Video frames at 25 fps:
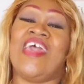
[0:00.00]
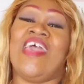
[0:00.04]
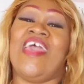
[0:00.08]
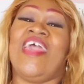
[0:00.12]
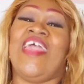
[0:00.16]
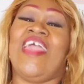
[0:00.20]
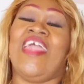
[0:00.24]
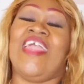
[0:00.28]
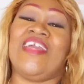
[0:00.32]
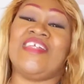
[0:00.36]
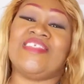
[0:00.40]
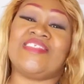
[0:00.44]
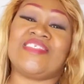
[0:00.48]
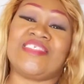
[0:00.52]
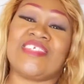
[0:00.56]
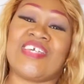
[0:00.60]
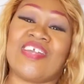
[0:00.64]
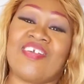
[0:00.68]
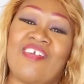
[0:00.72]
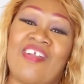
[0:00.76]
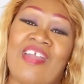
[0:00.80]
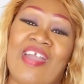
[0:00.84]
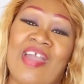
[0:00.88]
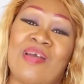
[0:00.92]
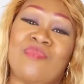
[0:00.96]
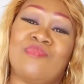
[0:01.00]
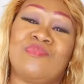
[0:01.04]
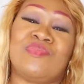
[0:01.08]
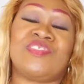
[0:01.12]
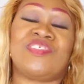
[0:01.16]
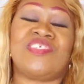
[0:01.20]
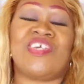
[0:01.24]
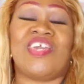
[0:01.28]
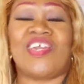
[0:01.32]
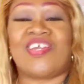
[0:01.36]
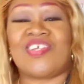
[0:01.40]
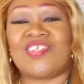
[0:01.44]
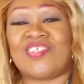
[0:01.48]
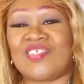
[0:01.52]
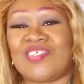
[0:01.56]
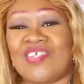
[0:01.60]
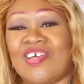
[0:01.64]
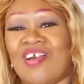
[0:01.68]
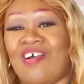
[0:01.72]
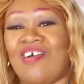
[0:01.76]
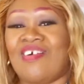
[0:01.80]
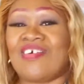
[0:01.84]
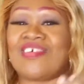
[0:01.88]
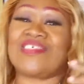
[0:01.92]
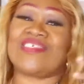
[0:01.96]
Instagram,
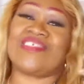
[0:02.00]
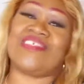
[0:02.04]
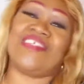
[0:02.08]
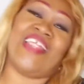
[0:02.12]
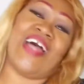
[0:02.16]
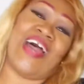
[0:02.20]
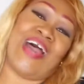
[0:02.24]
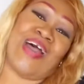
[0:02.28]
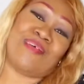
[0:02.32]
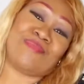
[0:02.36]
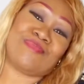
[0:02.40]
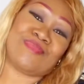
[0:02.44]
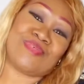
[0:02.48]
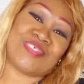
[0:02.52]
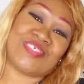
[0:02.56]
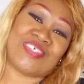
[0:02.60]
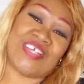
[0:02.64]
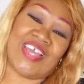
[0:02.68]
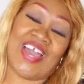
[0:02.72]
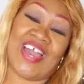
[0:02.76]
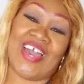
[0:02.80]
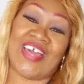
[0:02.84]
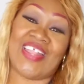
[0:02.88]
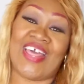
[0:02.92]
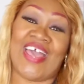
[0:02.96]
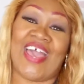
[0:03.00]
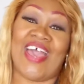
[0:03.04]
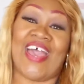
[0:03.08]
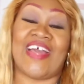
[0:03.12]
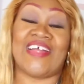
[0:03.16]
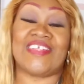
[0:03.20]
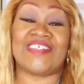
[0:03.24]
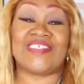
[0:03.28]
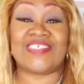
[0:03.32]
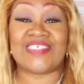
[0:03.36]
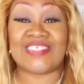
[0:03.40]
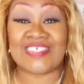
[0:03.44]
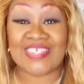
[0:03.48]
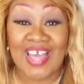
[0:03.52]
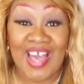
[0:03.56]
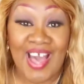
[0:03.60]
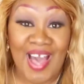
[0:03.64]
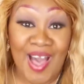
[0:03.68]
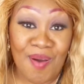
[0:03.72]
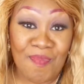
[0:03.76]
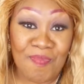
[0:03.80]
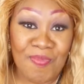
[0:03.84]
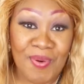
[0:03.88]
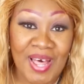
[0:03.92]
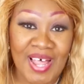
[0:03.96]
TikTok, Snapchat
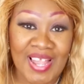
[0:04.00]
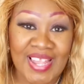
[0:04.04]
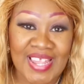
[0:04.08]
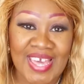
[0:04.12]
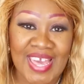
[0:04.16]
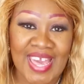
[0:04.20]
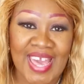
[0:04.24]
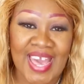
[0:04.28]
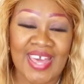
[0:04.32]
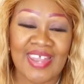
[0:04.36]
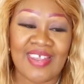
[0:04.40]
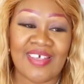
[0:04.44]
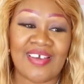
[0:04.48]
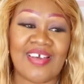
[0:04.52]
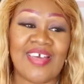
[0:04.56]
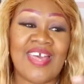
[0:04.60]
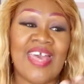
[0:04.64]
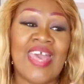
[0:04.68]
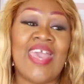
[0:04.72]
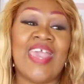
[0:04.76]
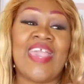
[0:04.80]
at Pollyanna.